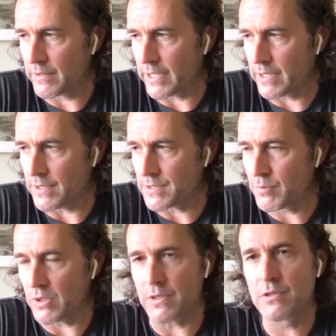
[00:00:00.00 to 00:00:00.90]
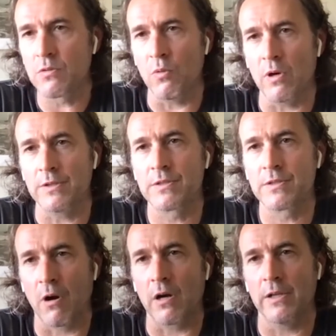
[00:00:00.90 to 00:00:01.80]
that is put
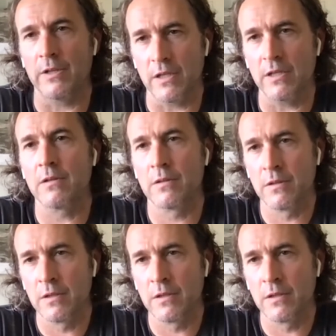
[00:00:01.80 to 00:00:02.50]
towards R&D,